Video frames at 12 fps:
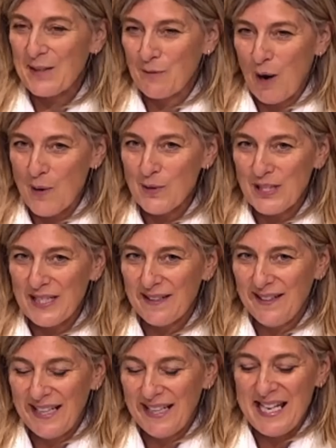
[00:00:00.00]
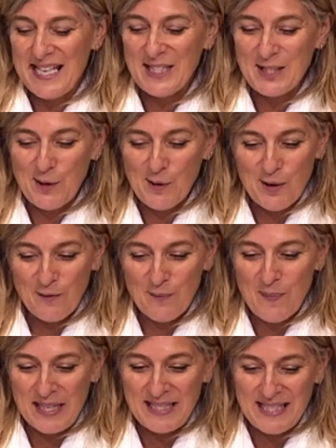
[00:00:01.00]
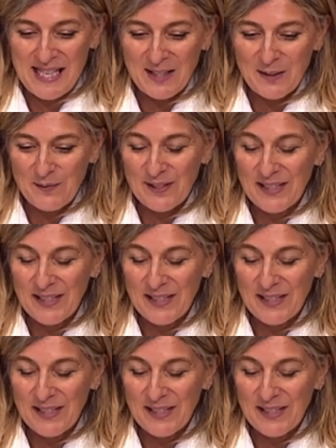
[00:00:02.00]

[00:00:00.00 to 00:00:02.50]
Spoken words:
wrote in his Song of Myself,